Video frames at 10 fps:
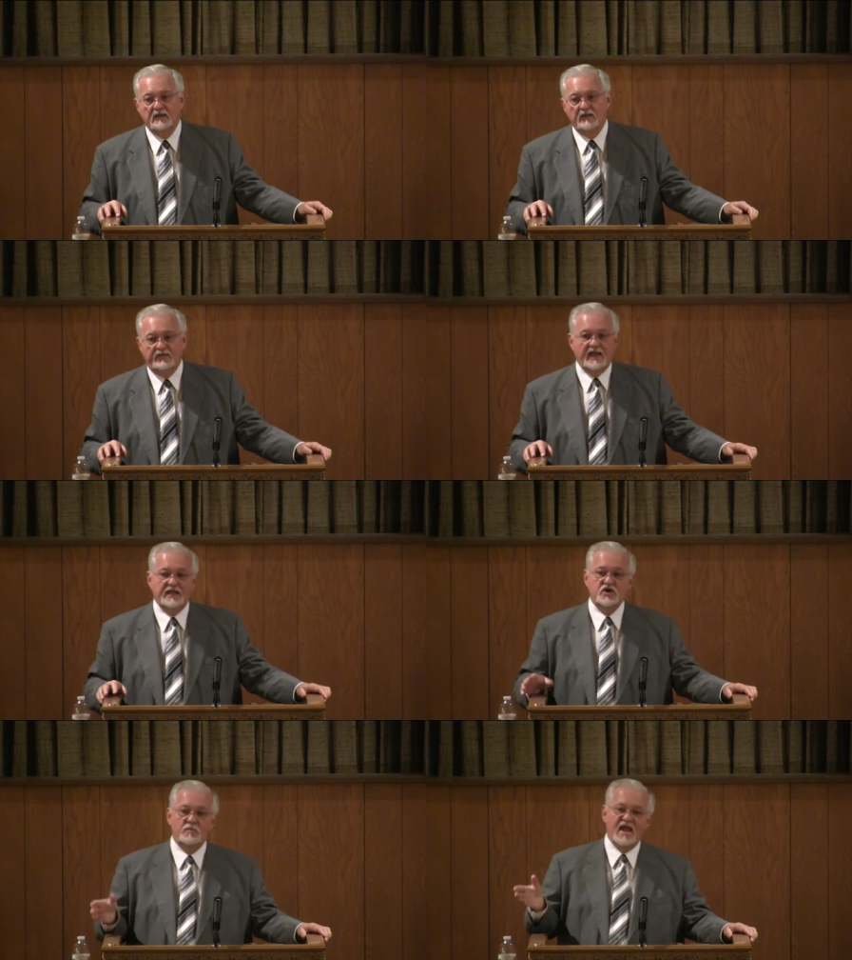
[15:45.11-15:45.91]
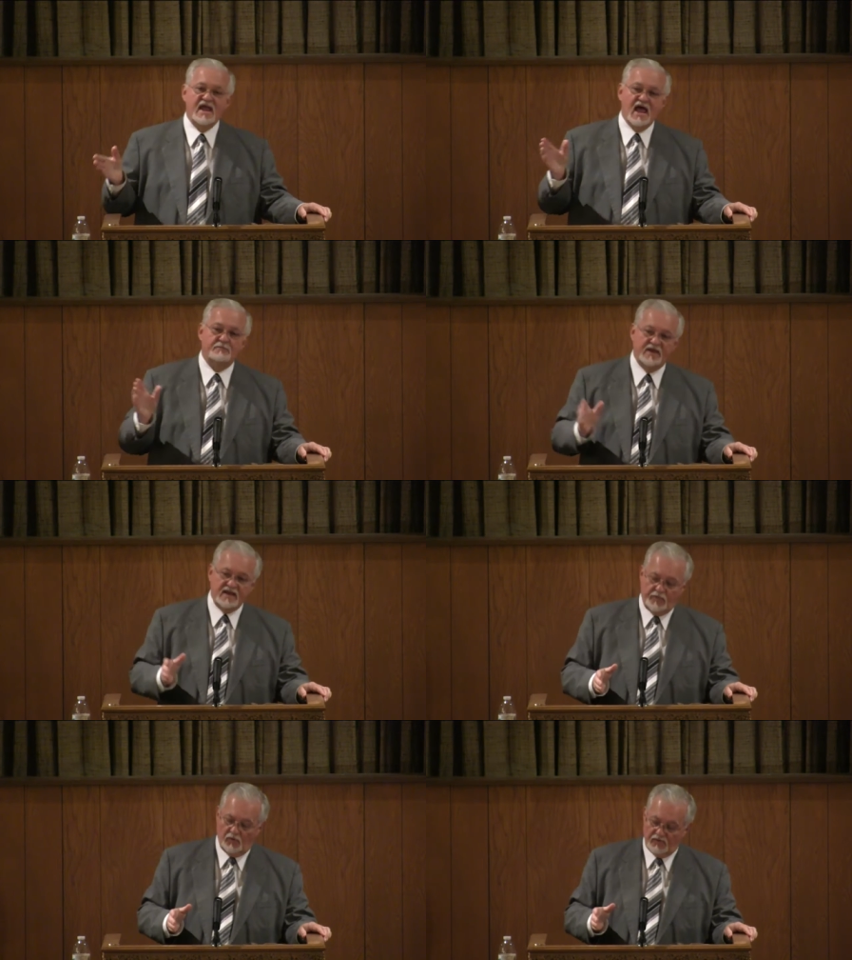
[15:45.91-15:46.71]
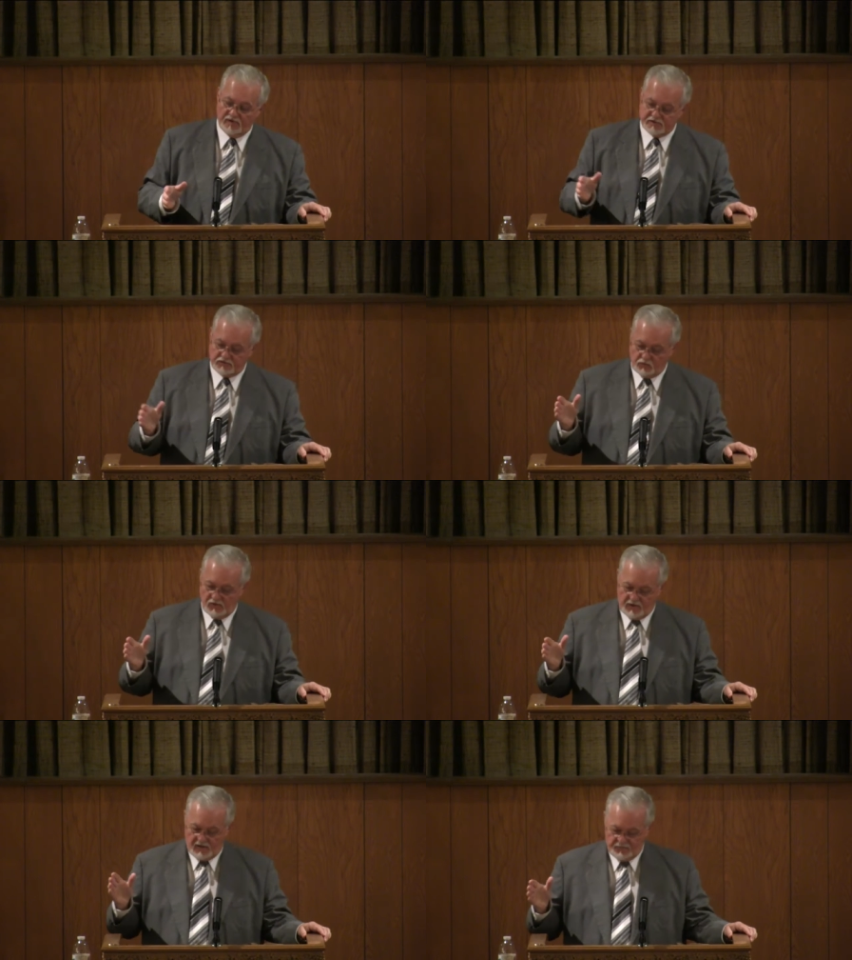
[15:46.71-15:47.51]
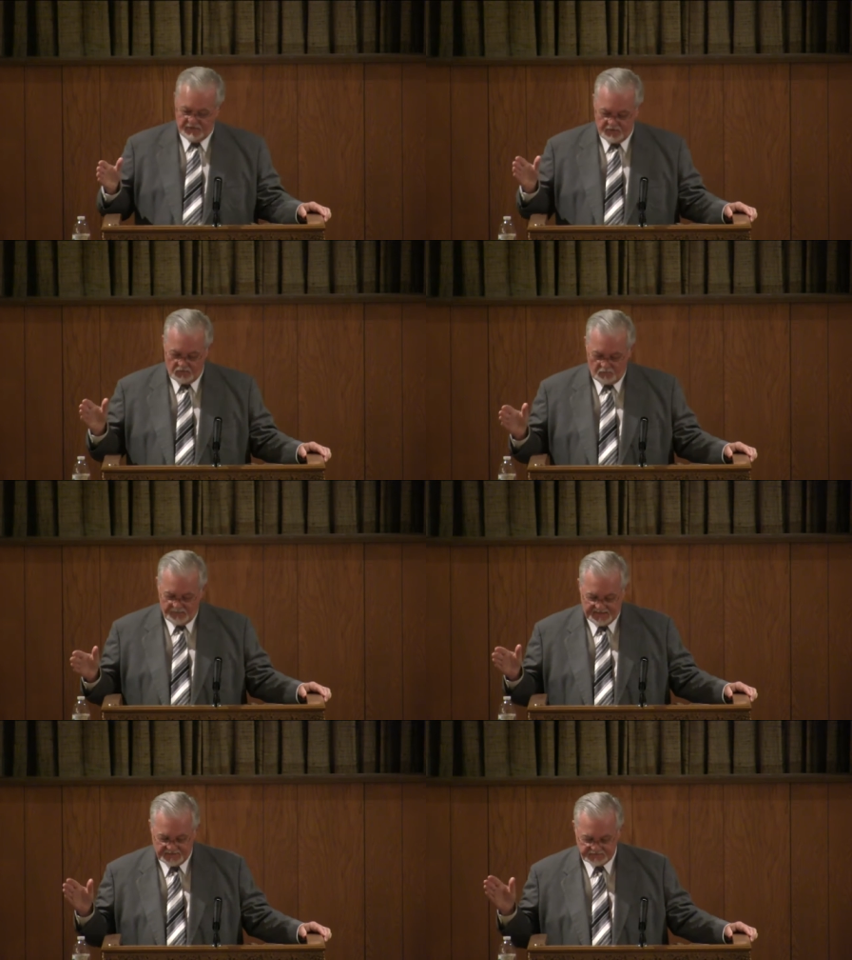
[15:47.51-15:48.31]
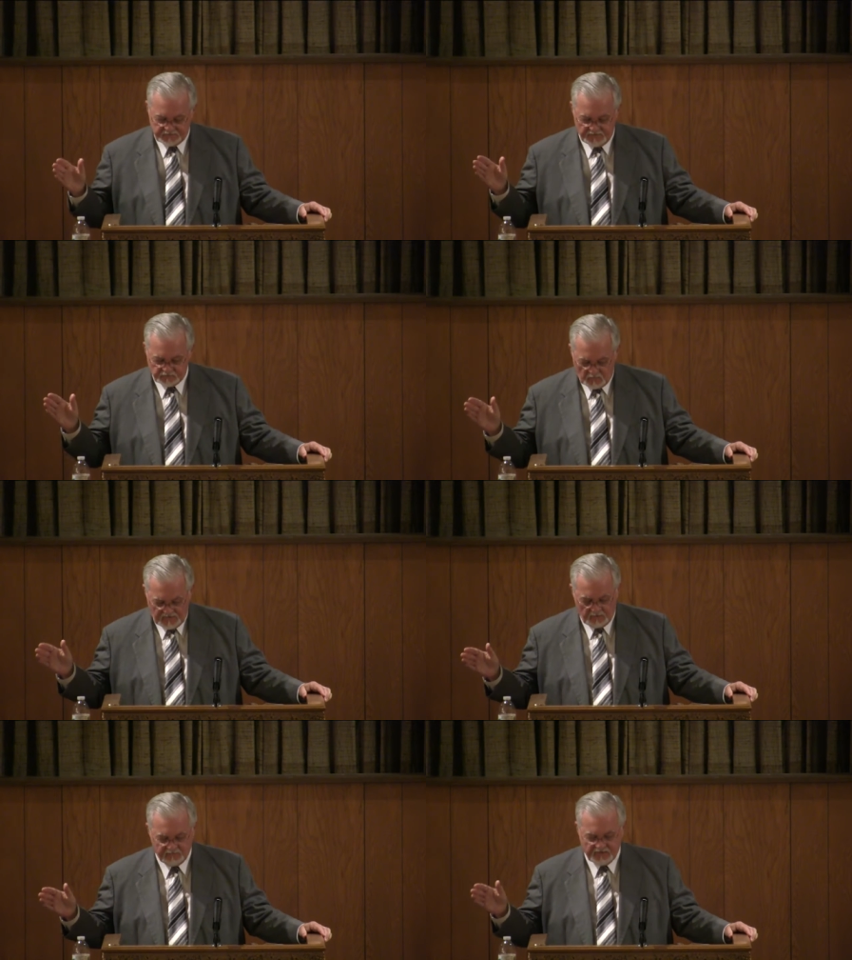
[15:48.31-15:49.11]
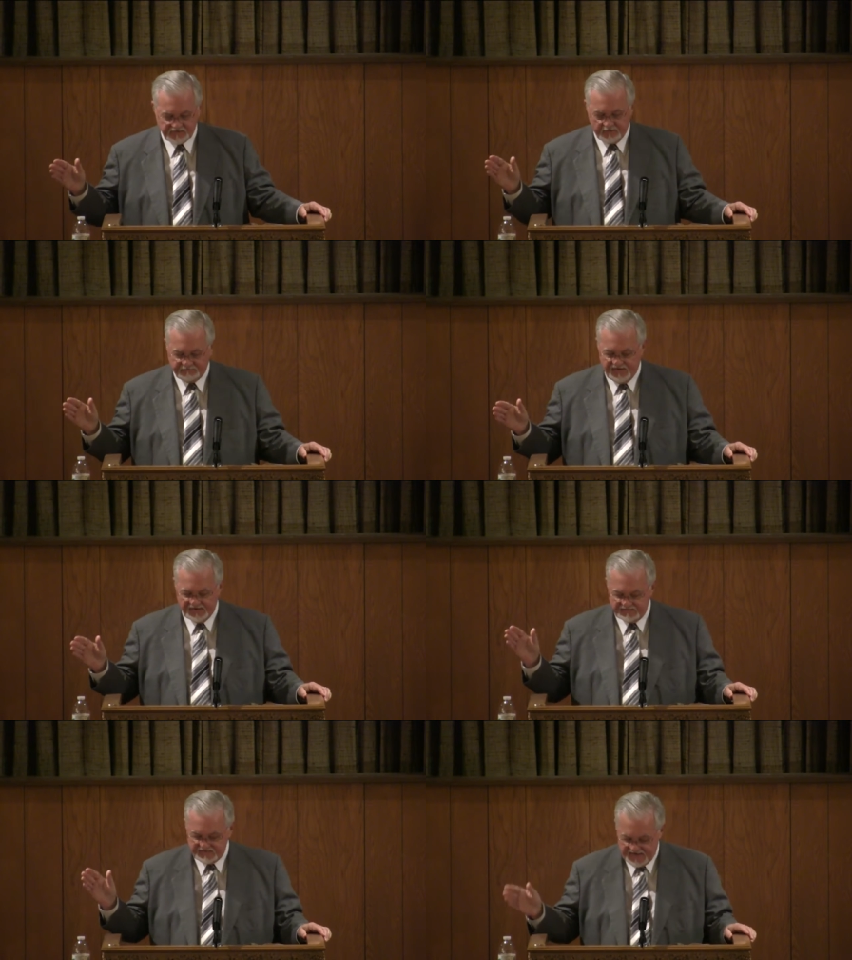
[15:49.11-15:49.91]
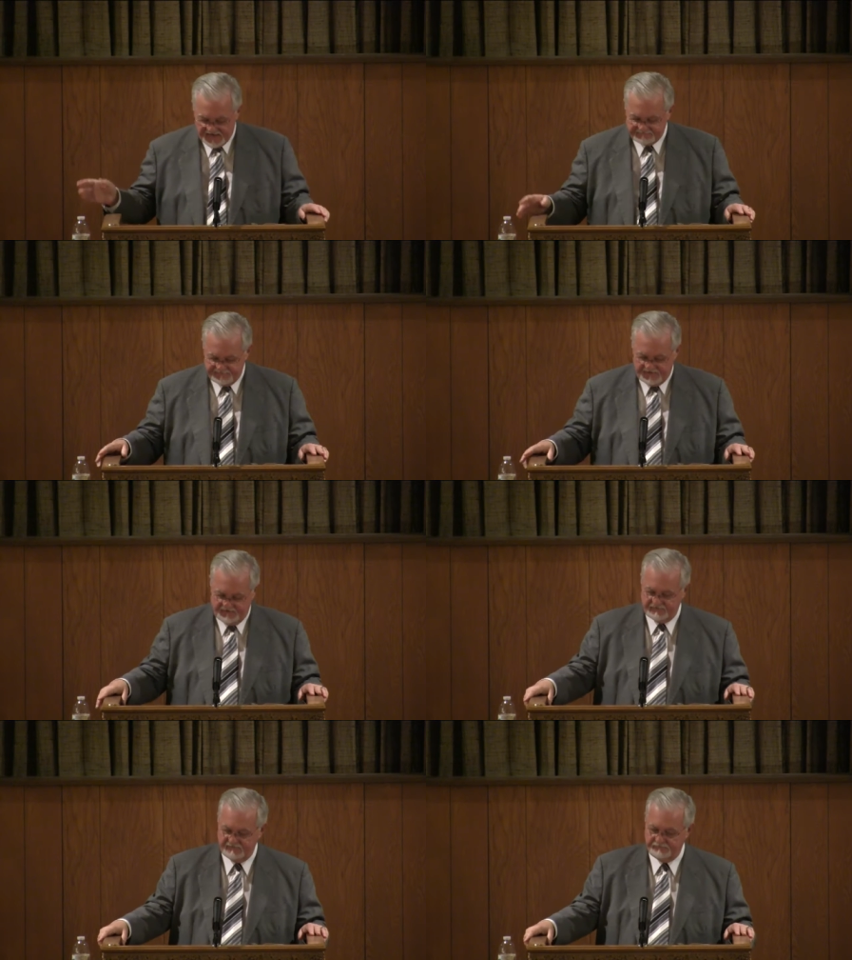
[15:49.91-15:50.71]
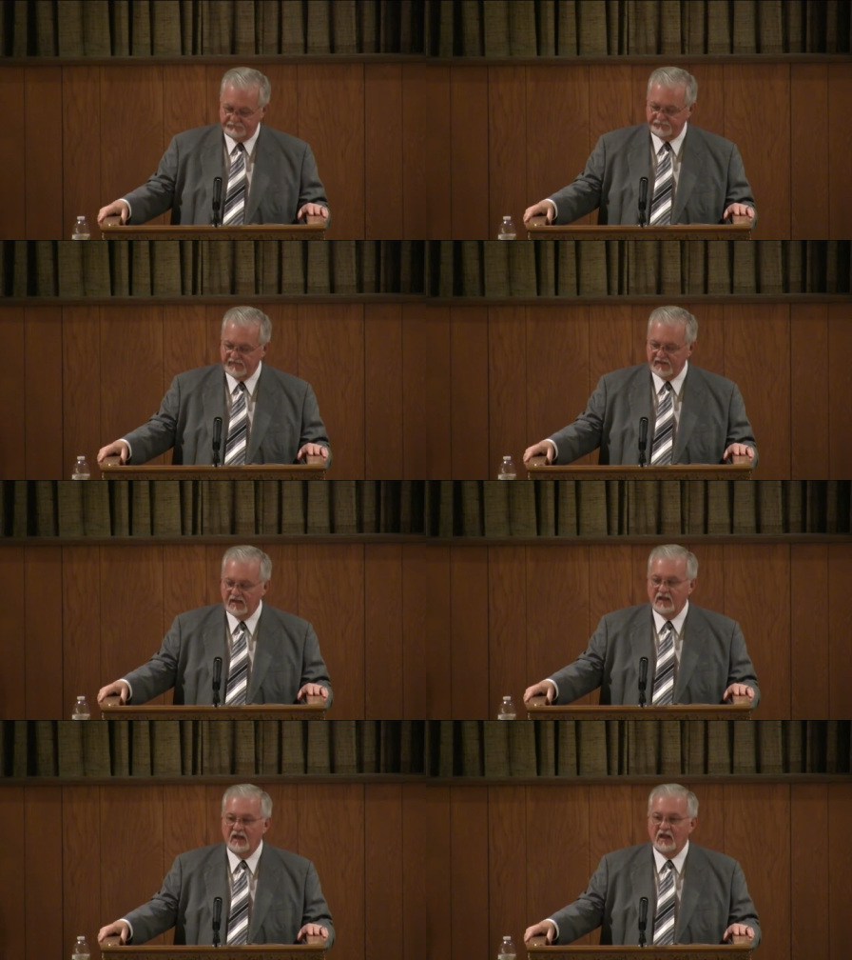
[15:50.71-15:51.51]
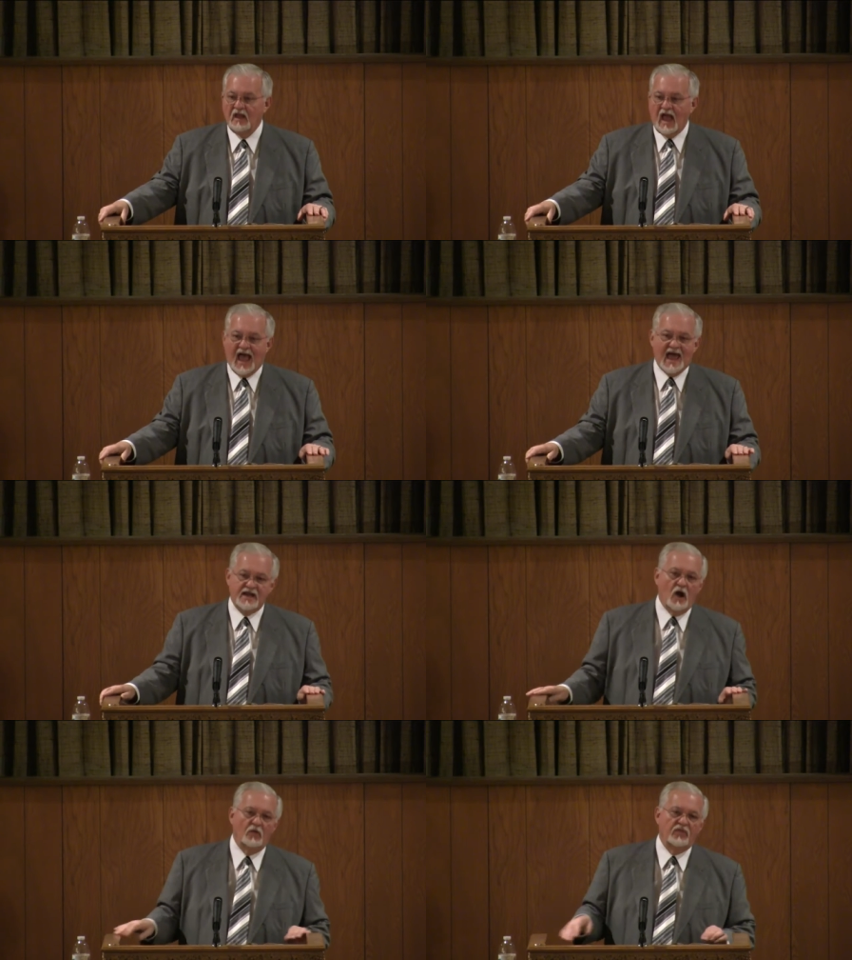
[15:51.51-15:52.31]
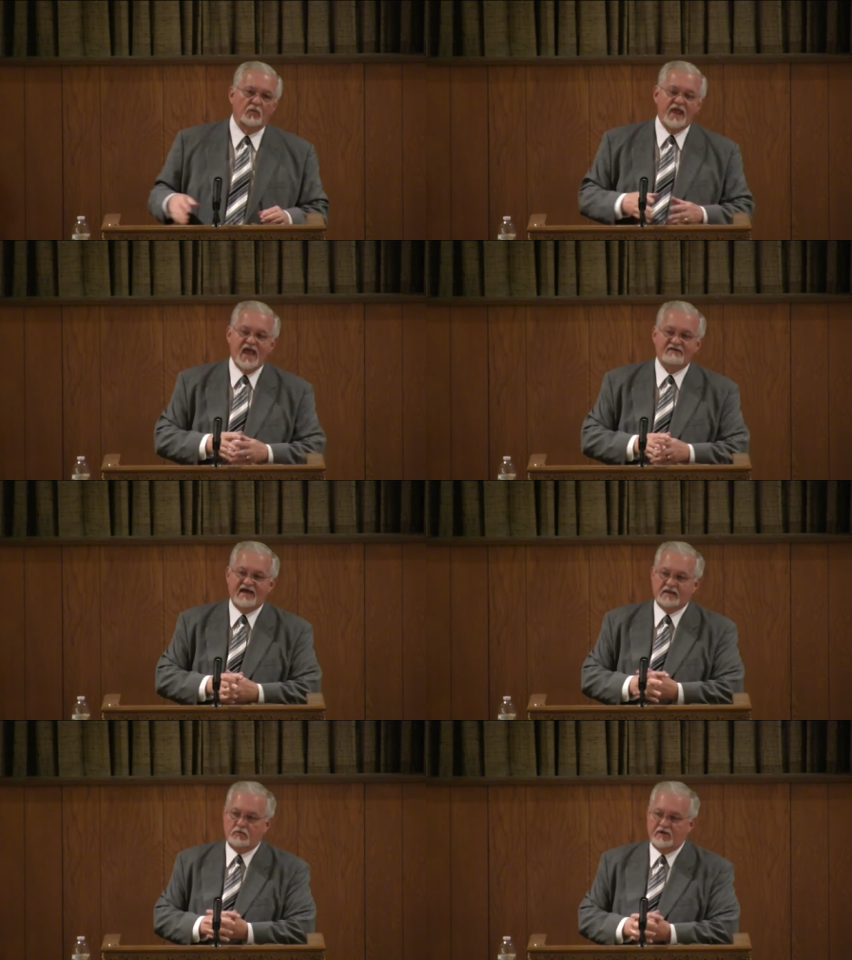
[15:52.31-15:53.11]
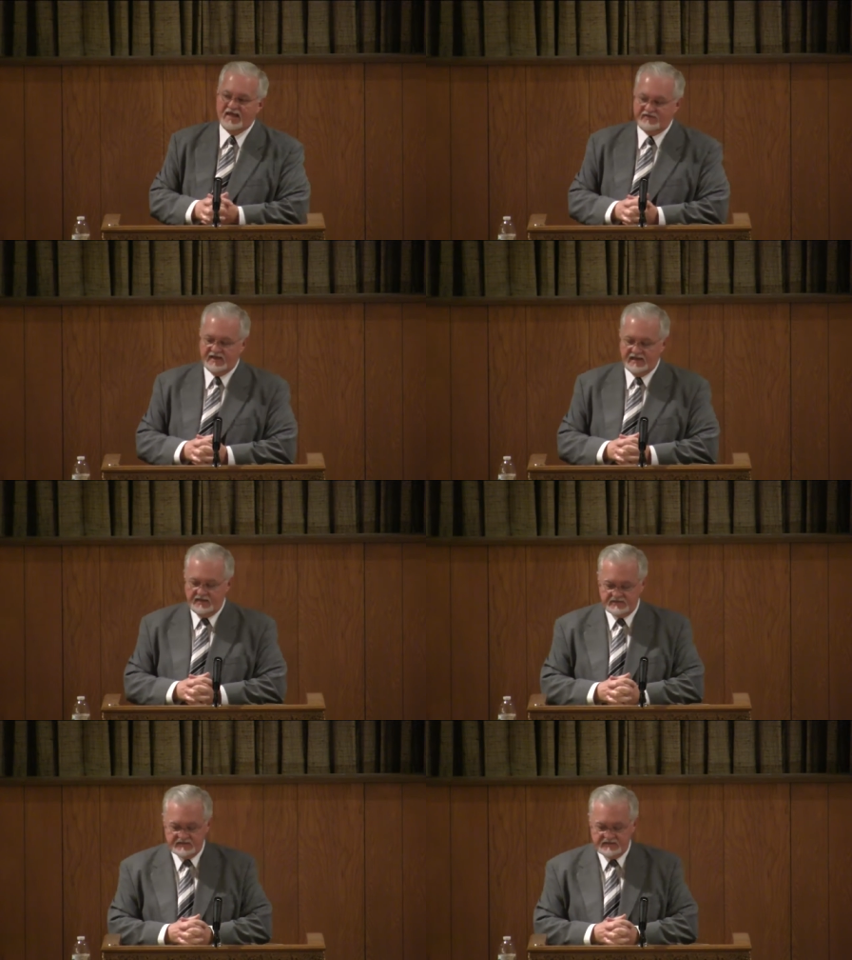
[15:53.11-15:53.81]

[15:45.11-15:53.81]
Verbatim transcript: Then you may have people that just will not render obedience to his will, thus their faith is a dead faith. I know that we have adequate evidence.